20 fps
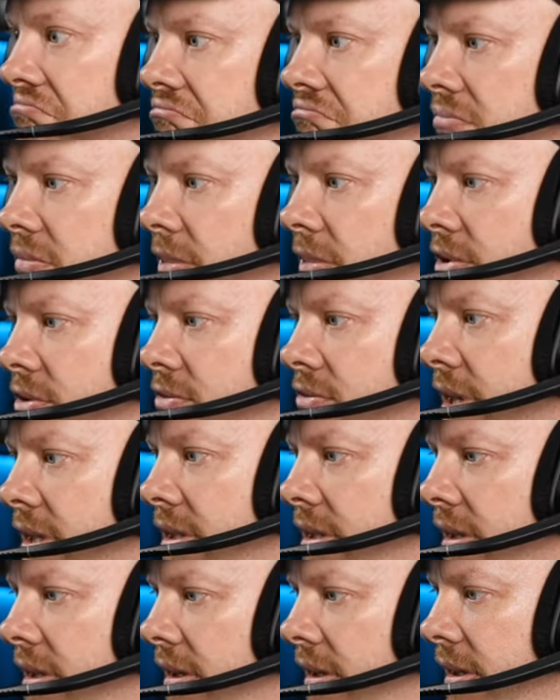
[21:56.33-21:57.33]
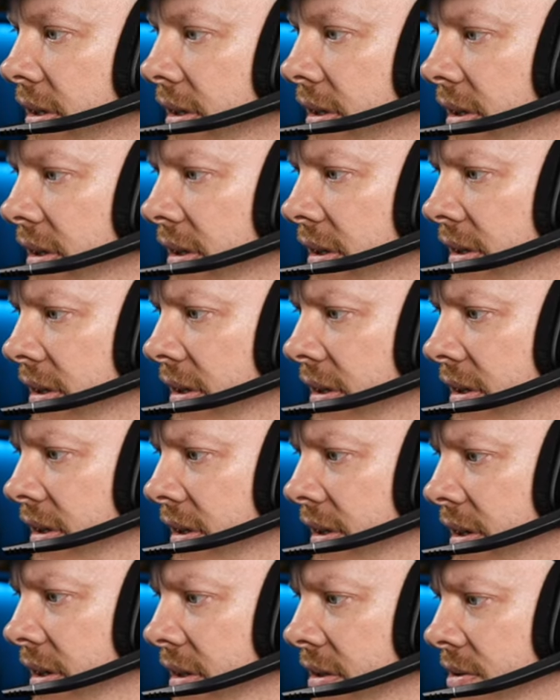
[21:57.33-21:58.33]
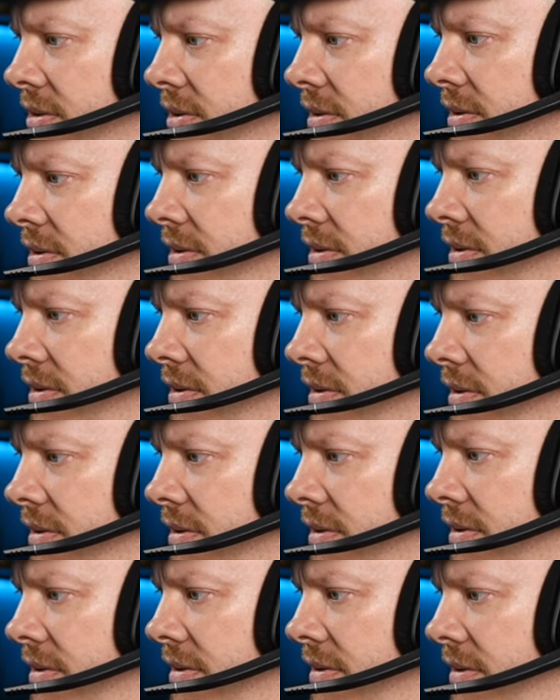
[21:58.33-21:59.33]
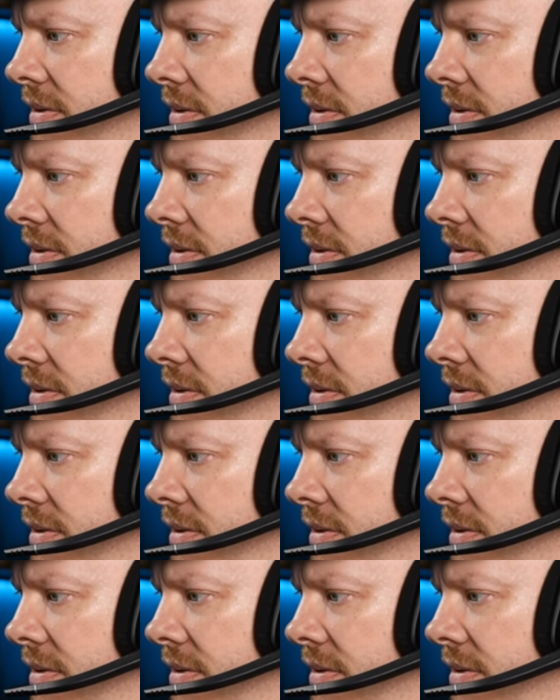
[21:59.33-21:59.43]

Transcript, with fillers: it's great. It's good.